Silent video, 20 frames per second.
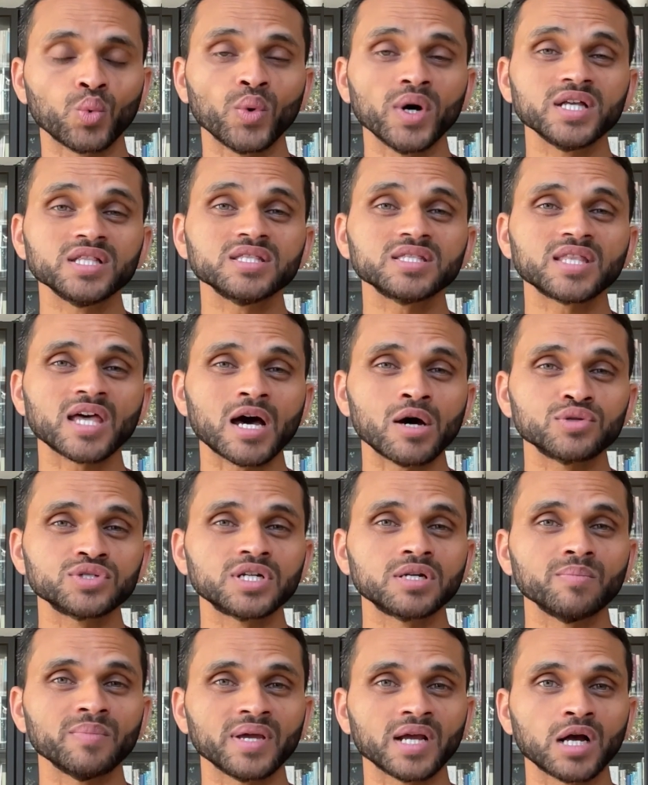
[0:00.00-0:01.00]

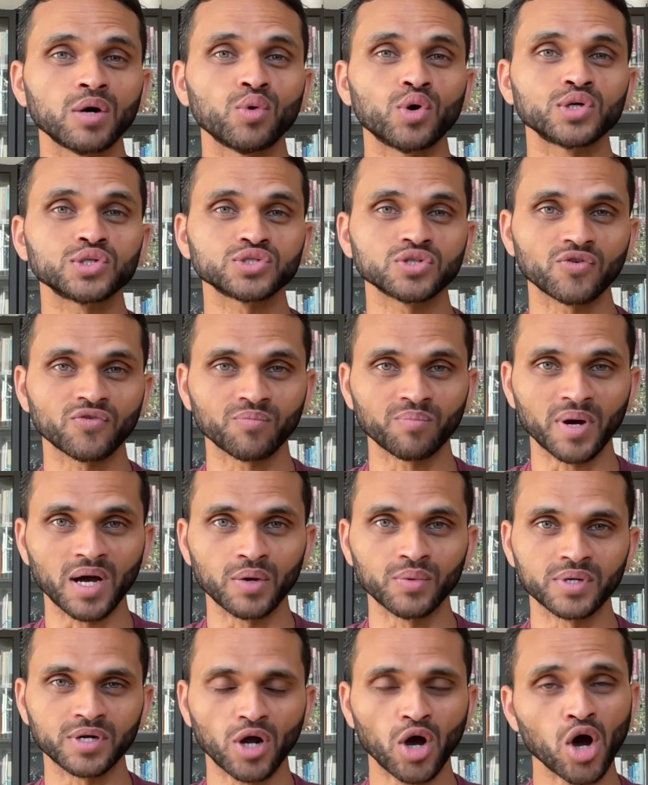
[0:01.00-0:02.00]
1000 megawatts of
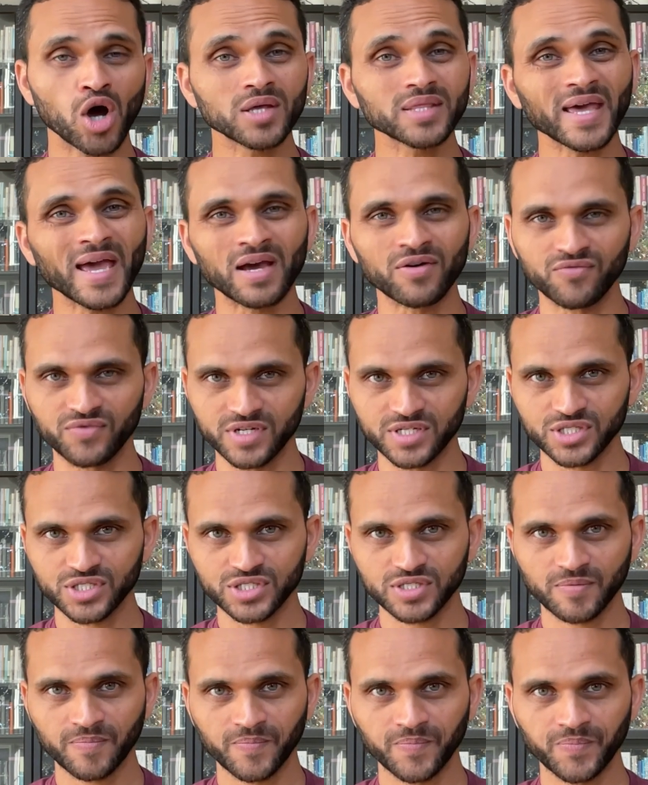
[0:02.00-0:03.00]
power on average.